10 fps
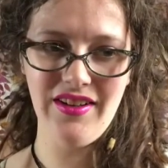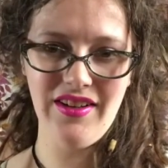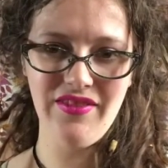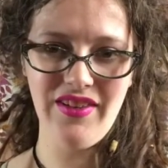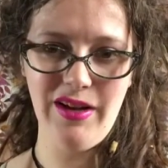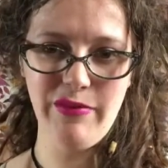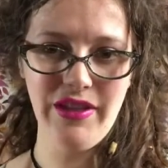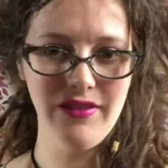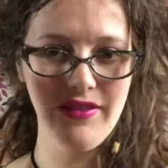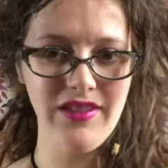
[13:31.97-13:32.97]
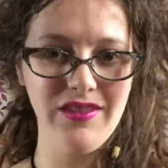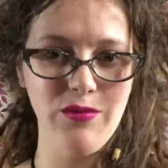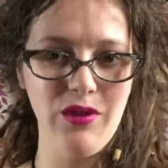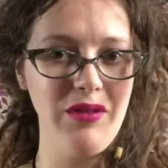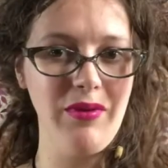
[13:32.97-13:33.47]
if Abigail doesn't
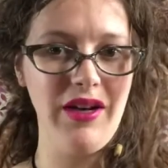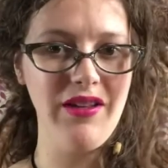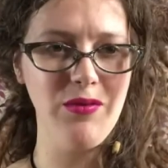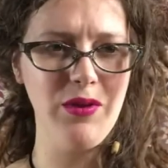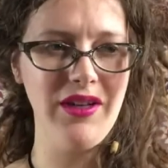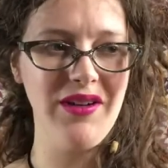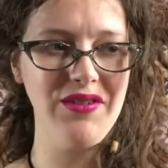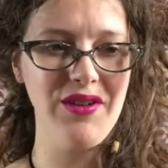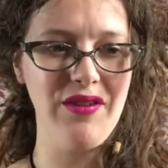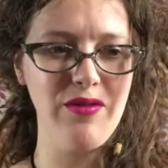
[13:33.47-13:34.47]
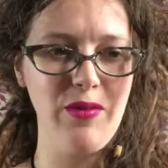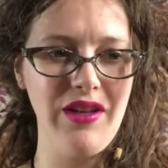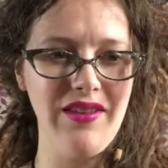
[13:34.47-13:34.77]
want to buy the 1 ounce off of me,